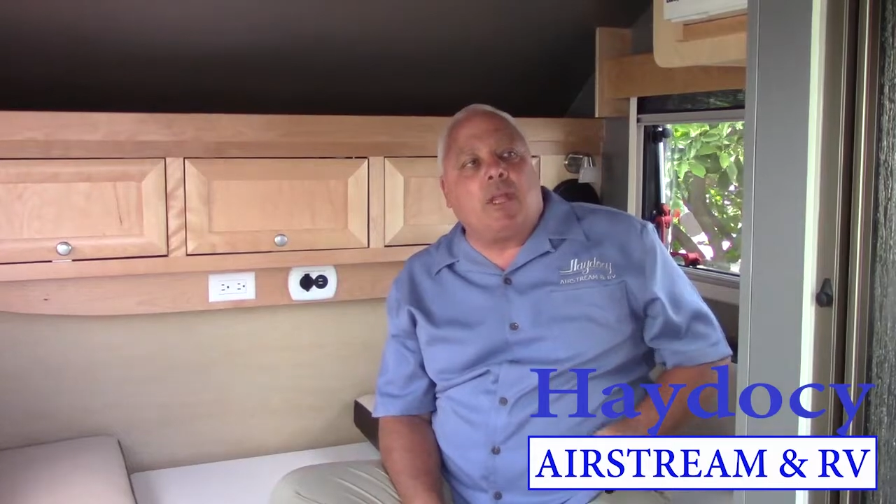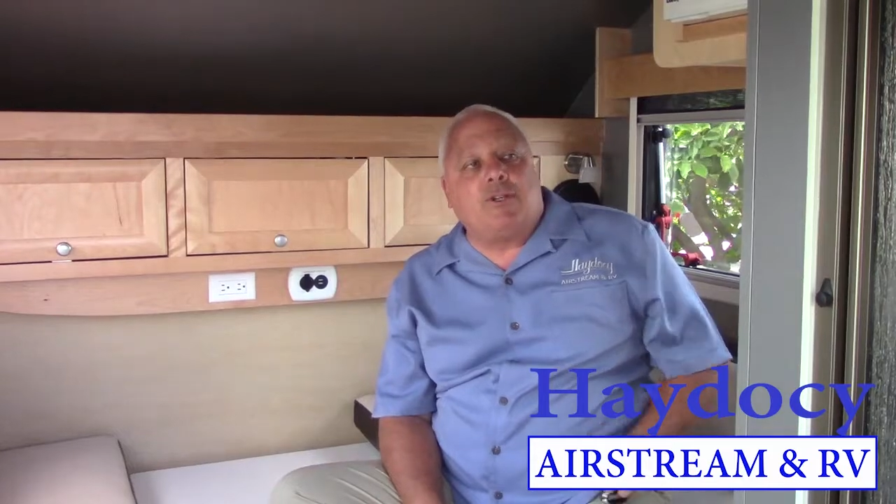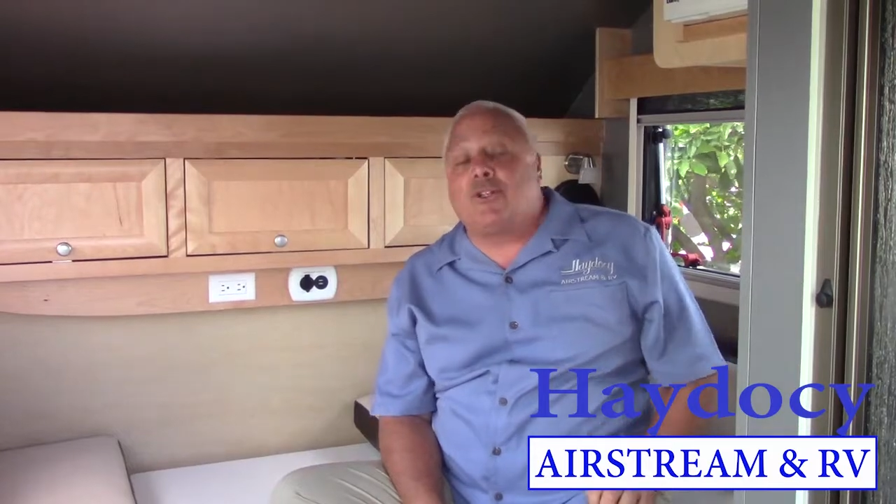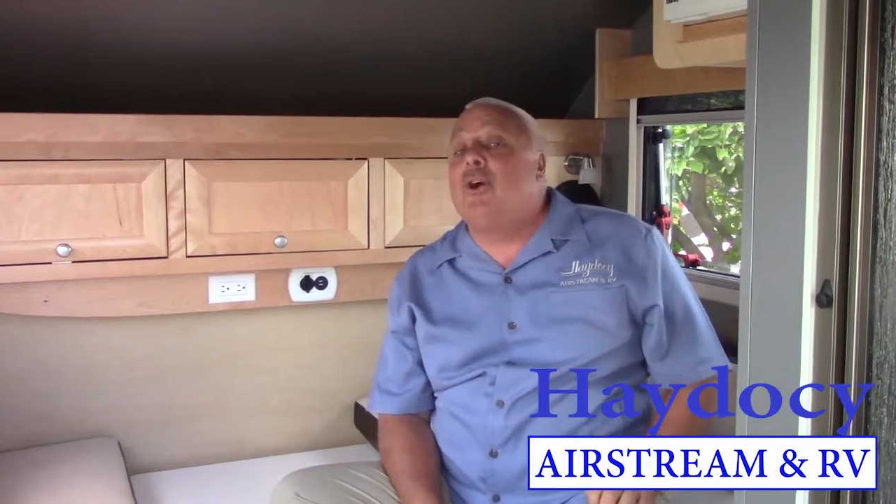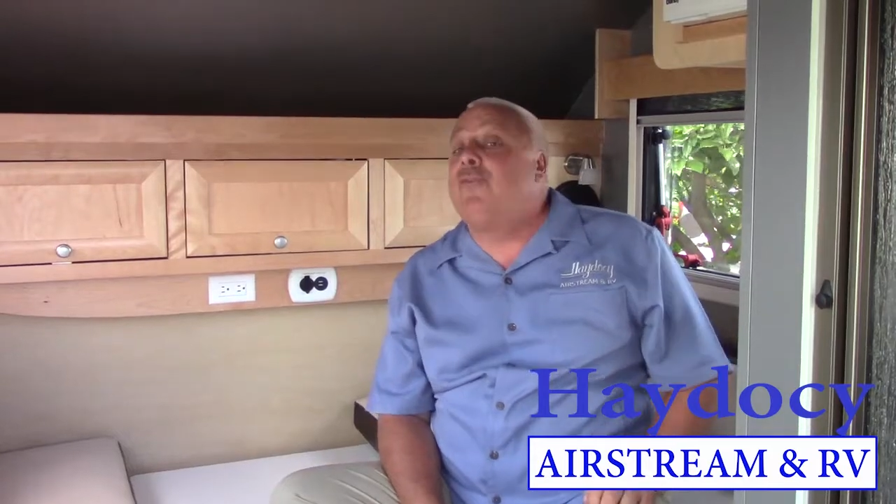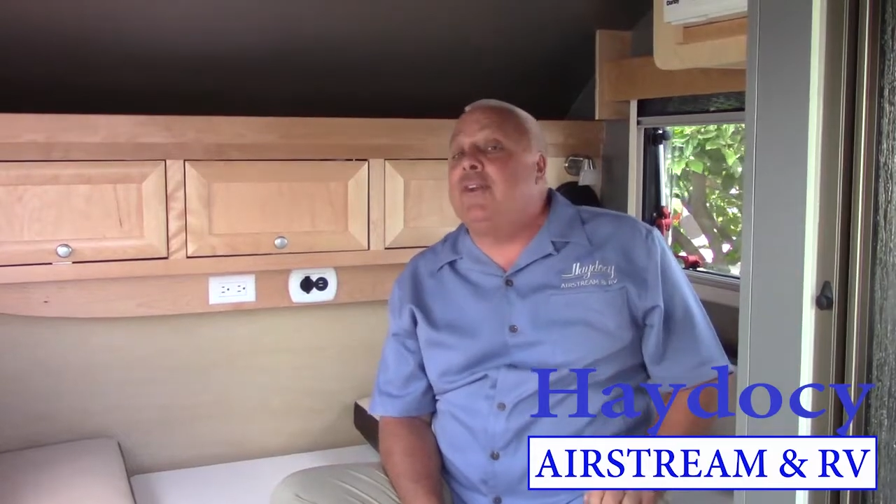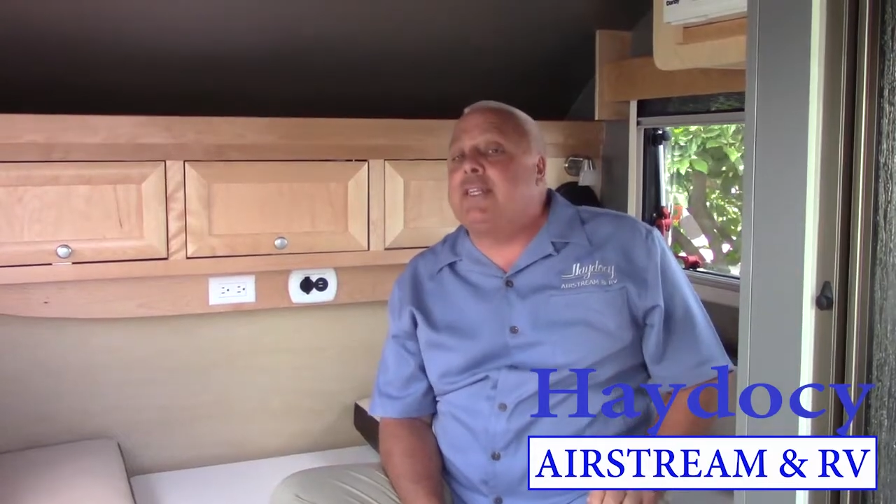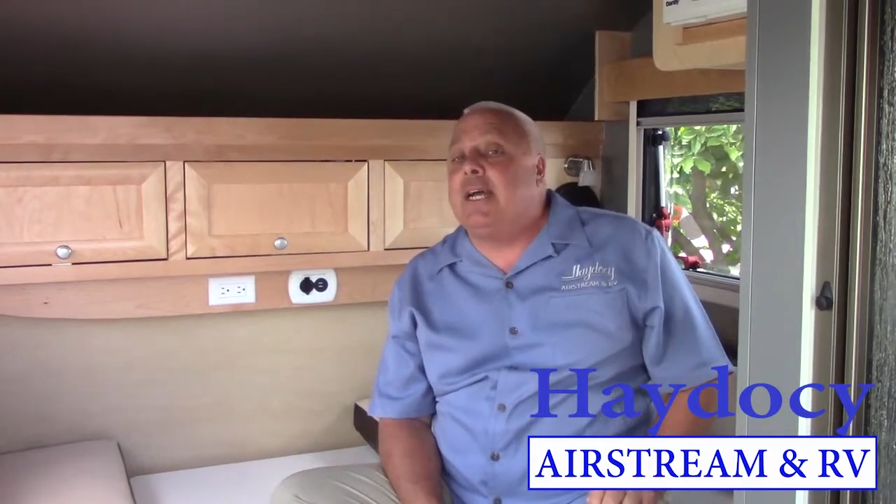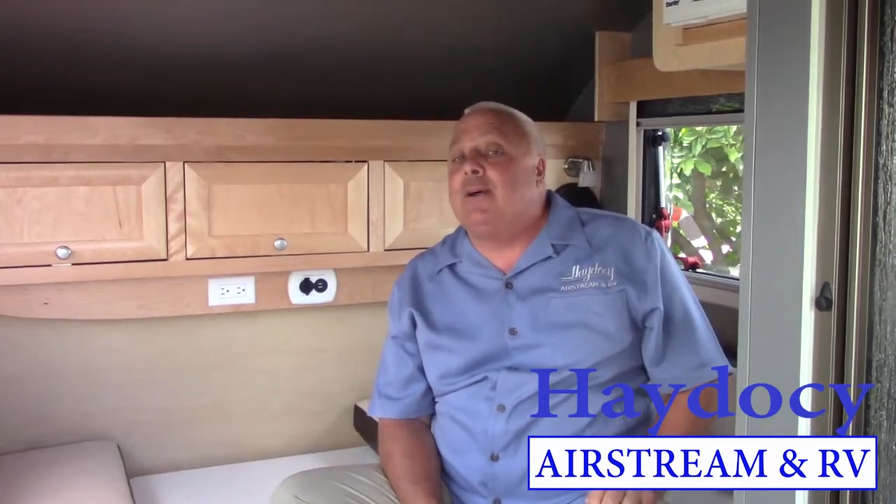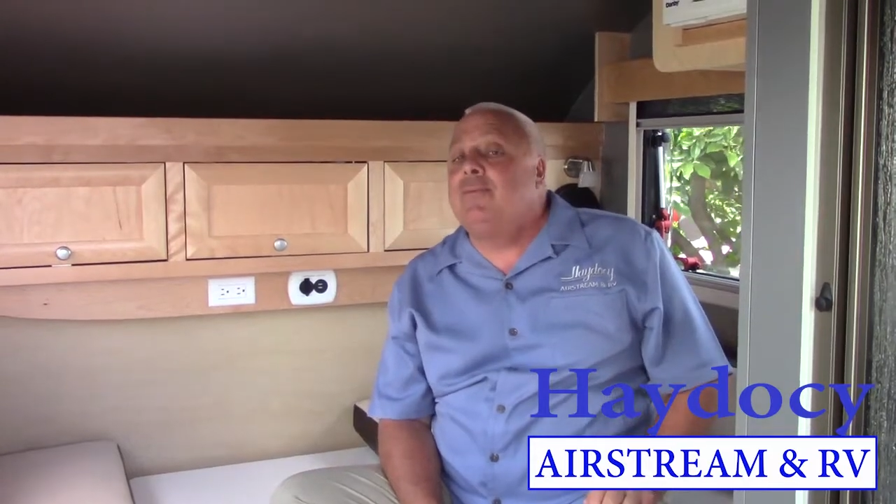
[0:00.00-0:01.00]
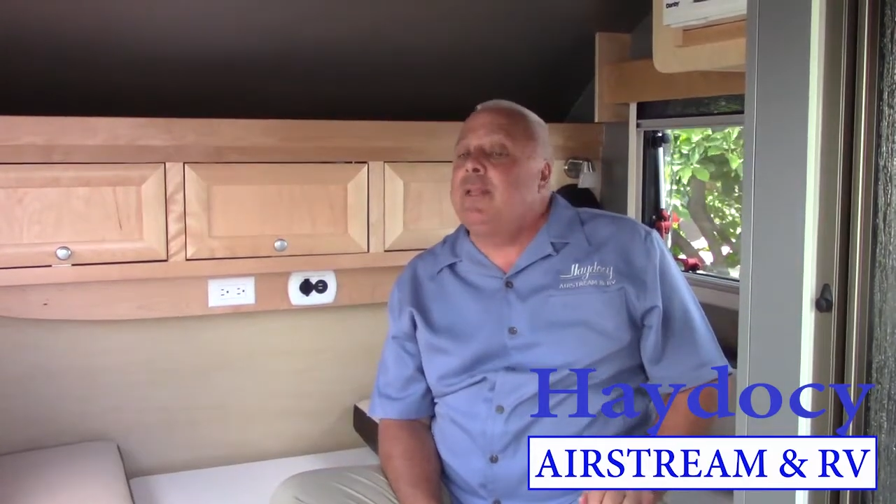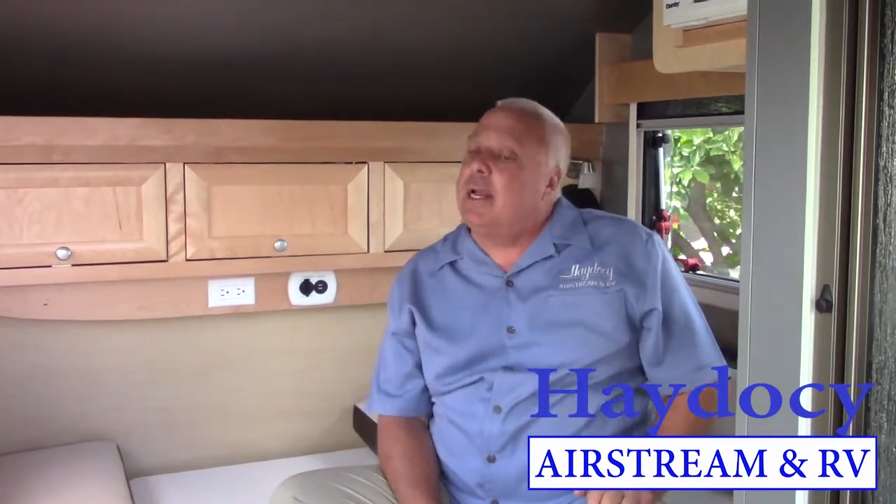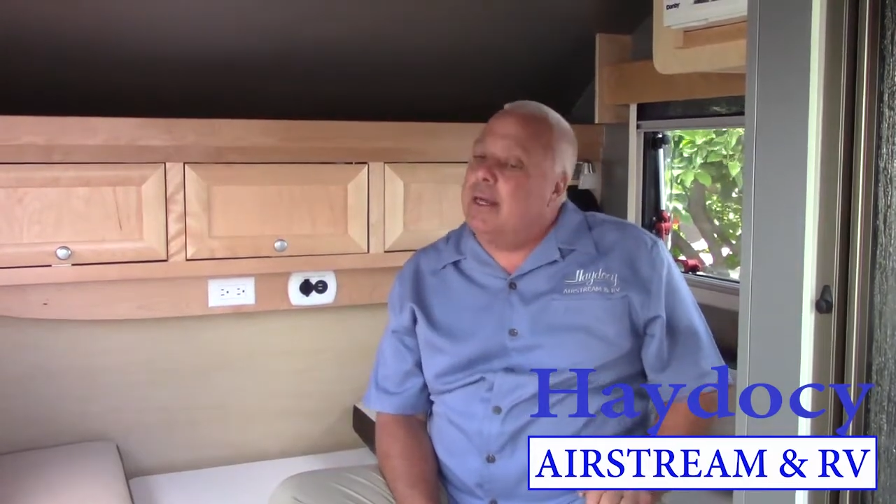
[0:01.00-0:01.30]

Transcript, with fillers: Sofitel,